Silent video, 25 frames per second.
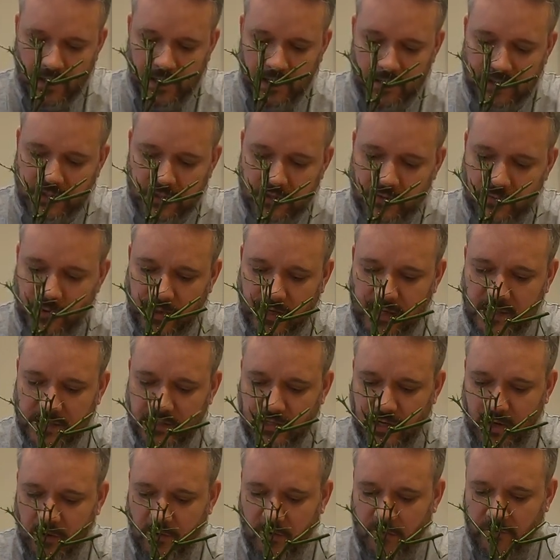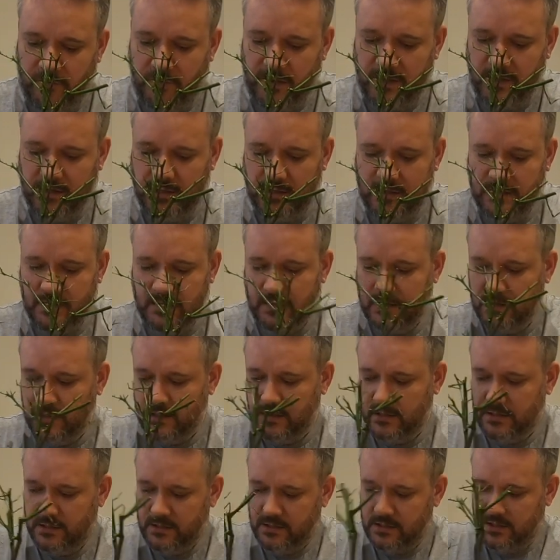and swings over.
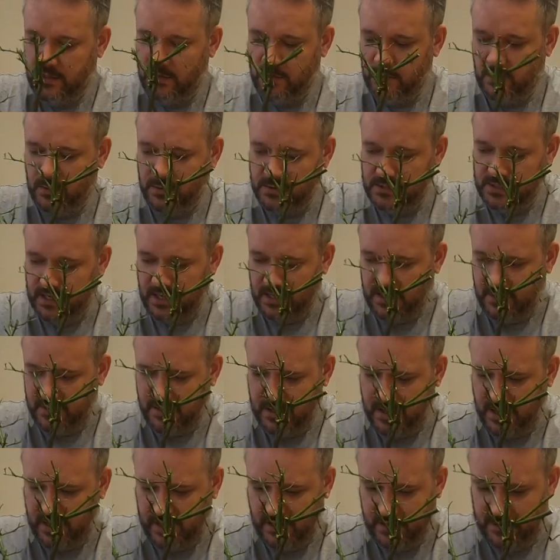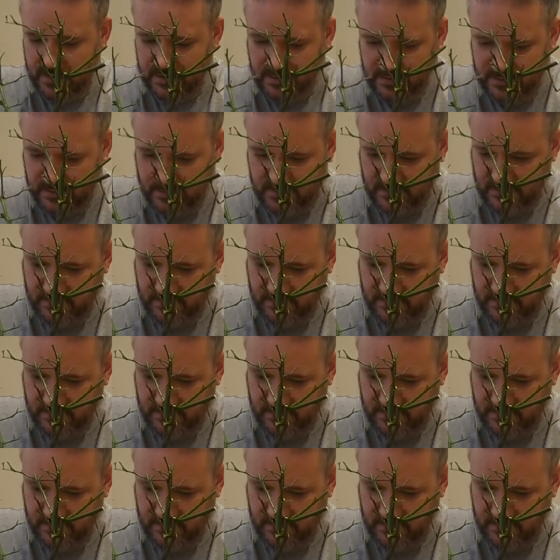So we'll take that